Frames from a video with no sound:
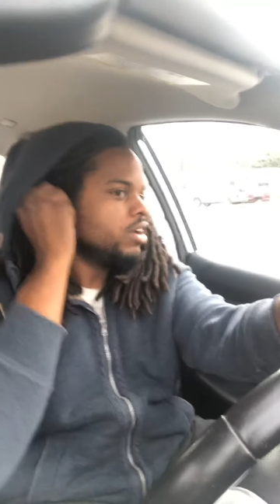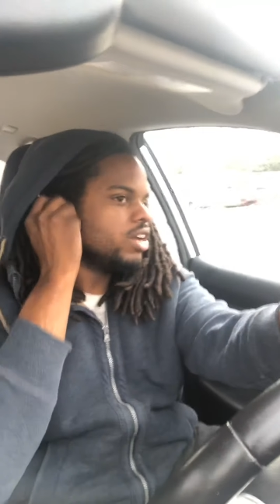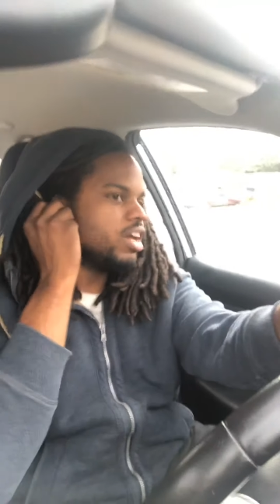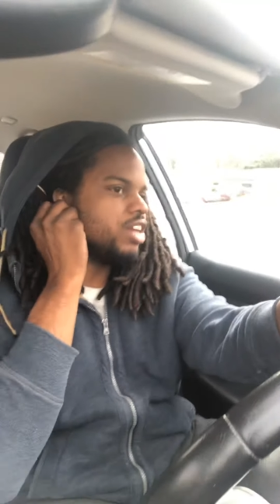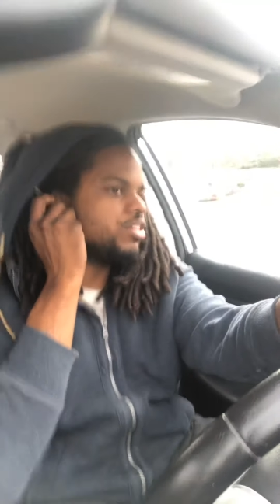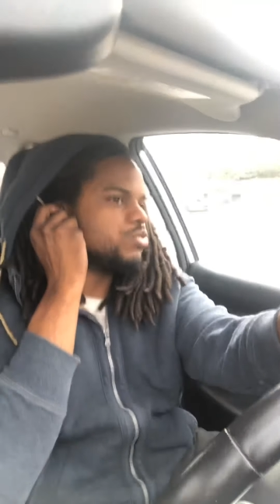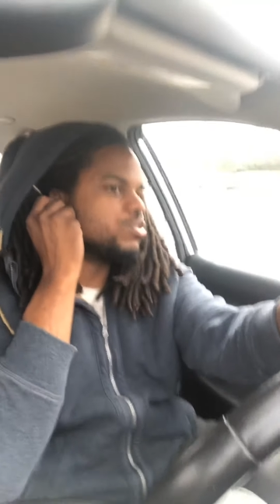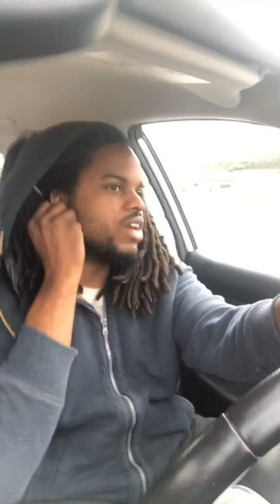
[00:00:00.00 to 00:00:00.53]

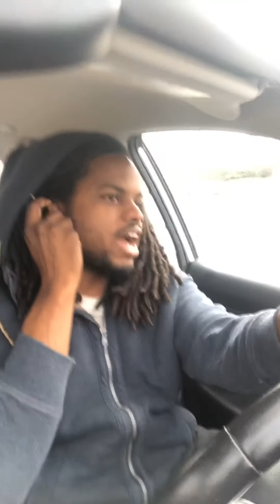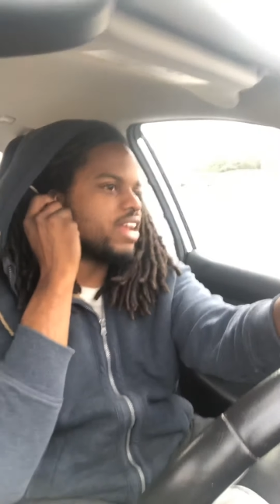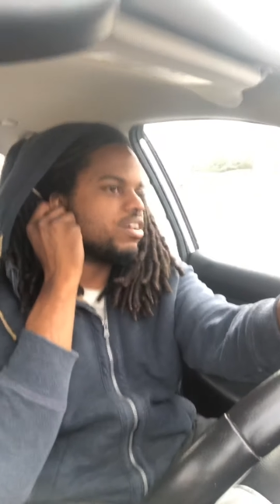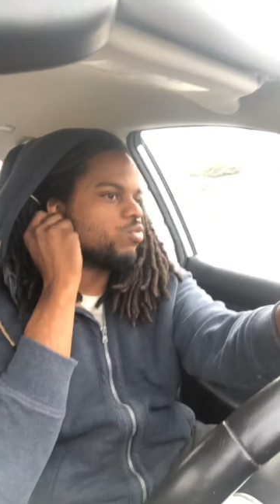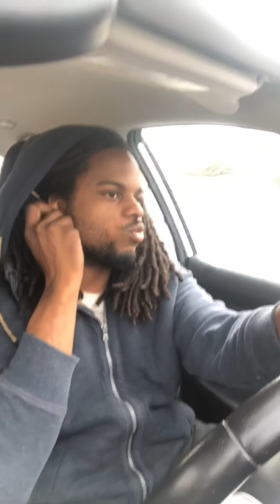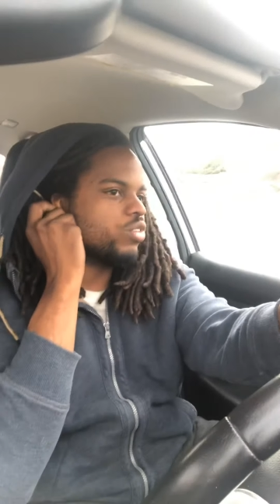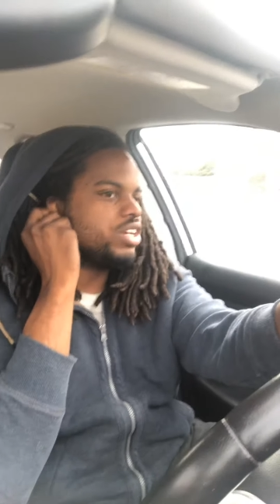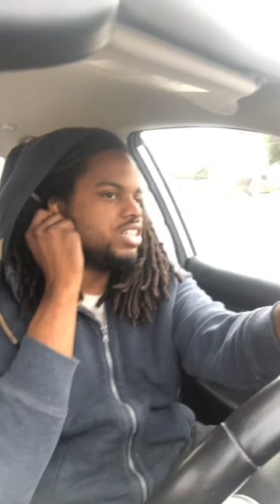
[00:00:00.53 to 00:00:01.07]
and you gotta
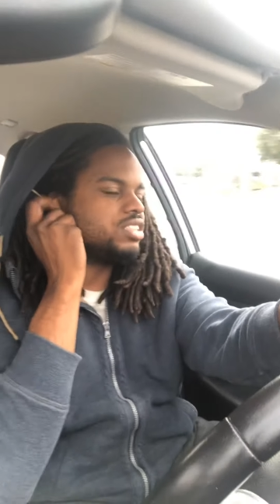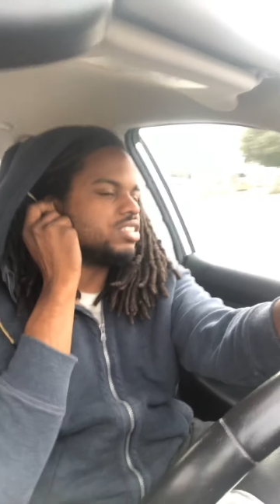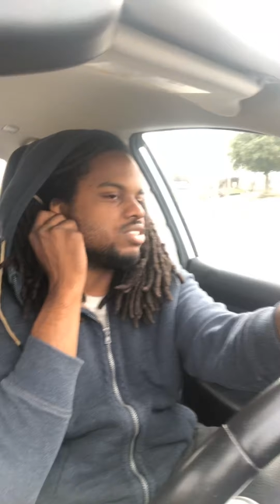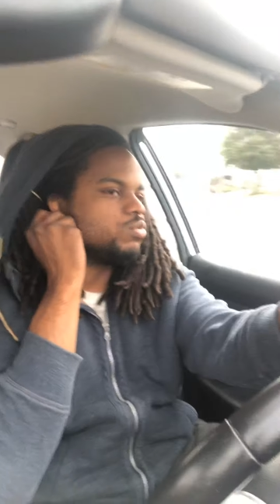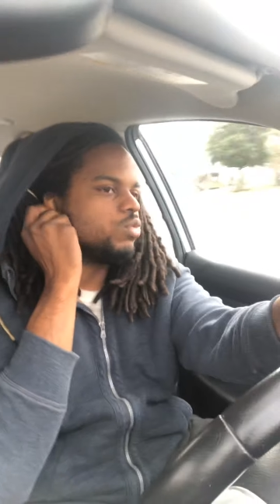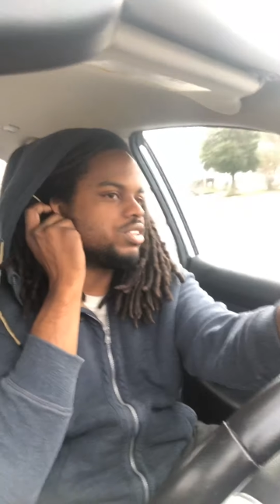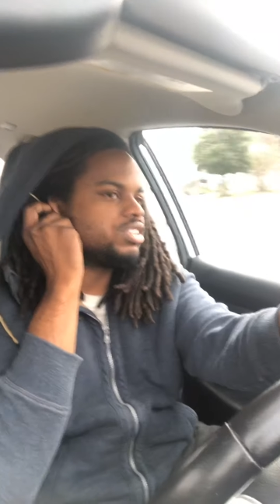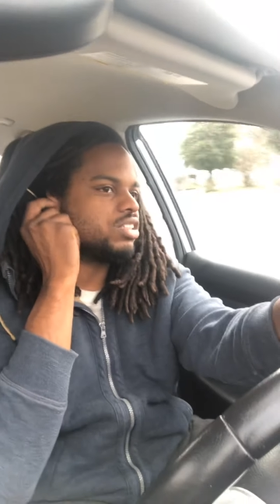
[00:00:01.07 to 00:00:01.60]

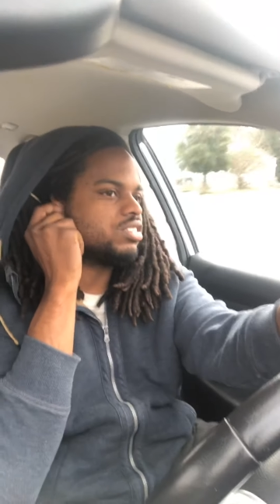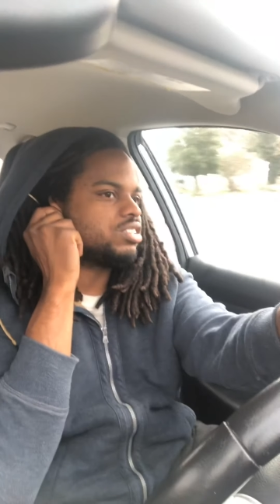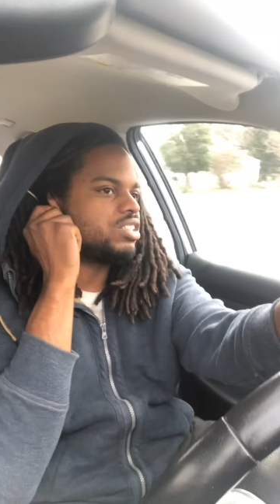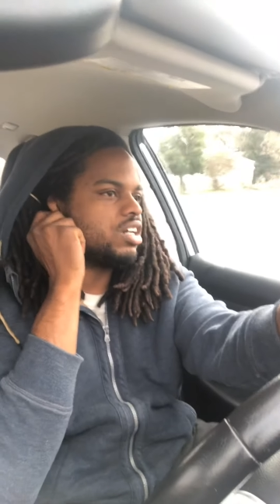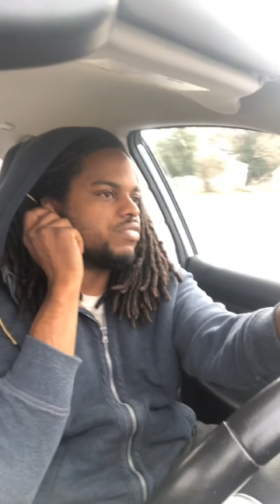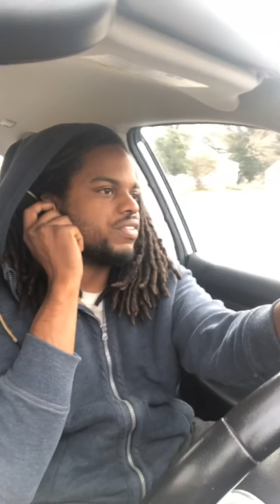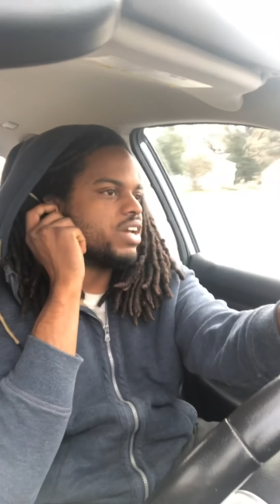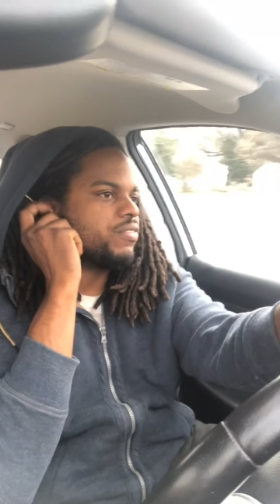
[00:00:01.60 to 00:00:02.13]
reason with
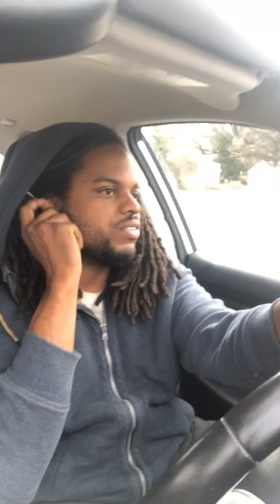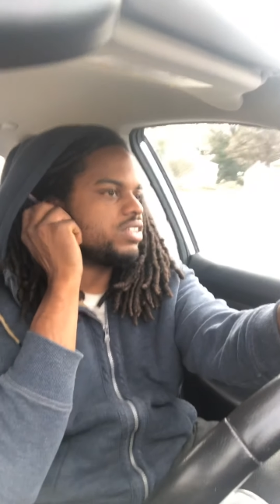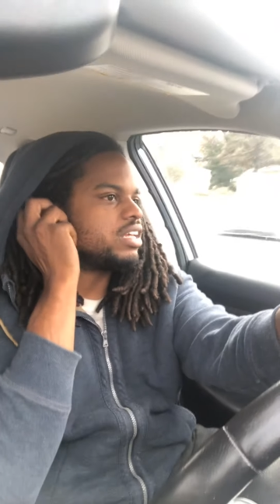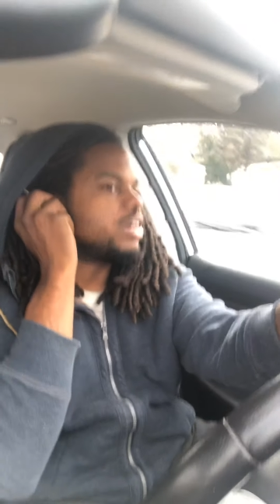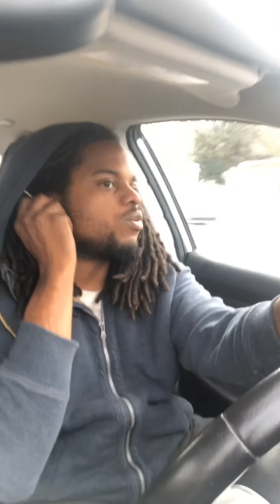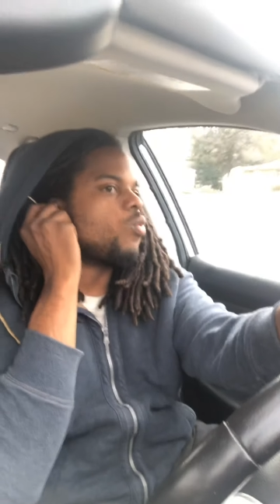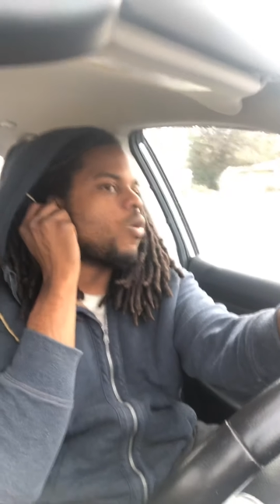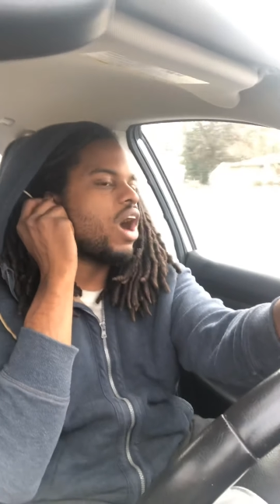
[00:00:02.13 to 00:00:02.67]
yourself every
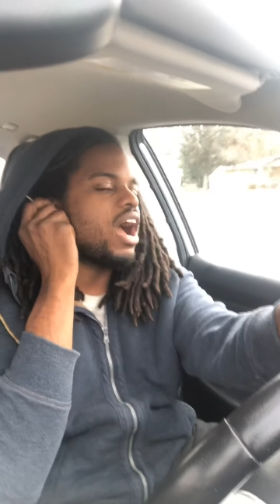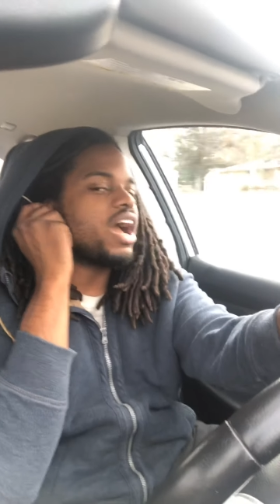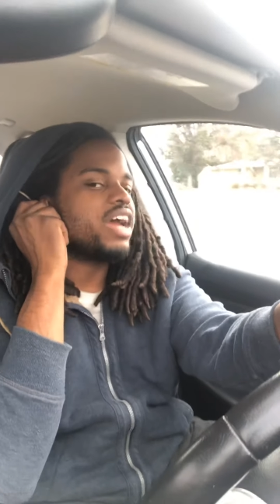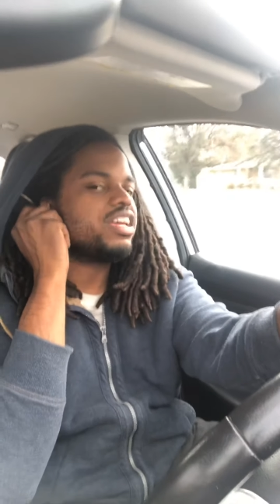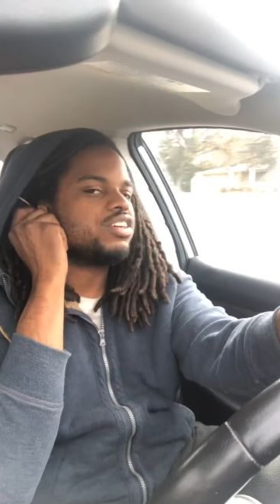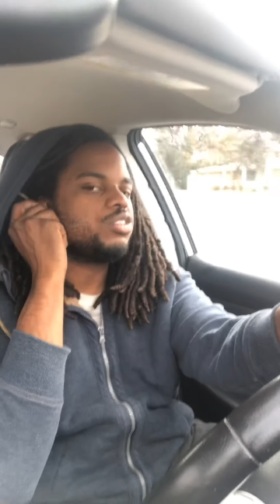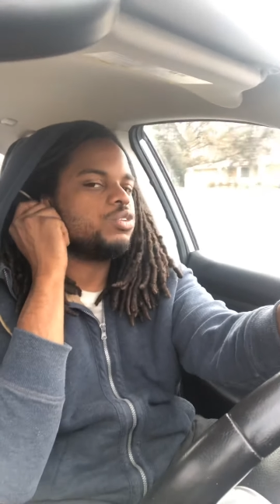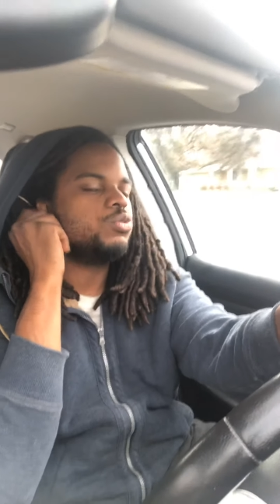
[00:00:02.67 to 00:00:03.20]
day why
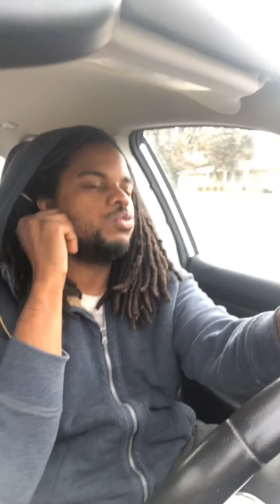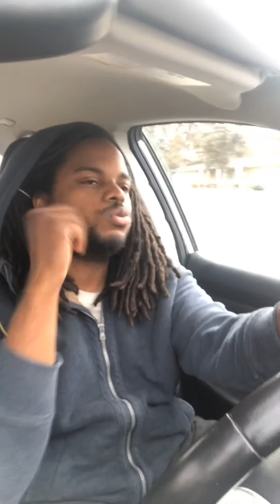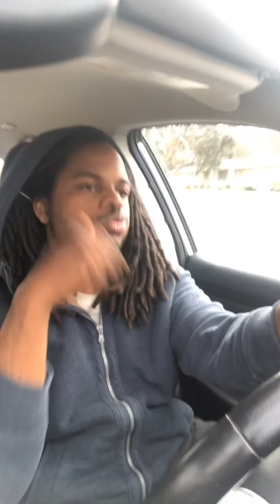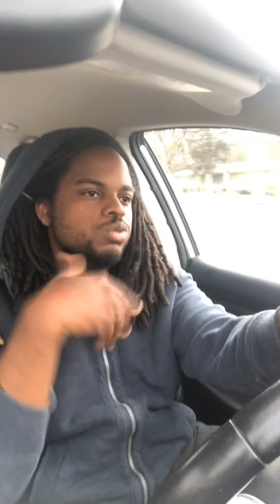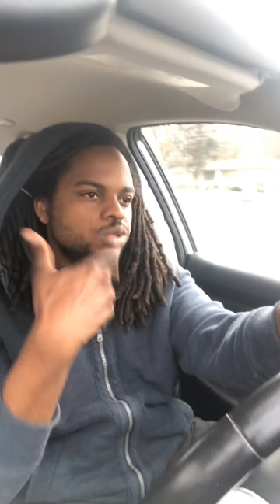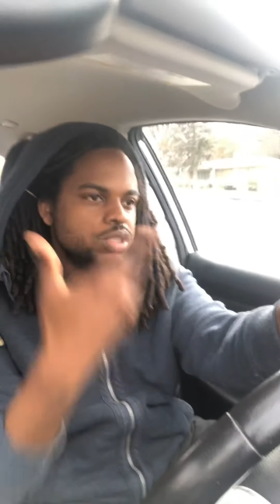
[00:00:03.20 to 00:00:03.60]
you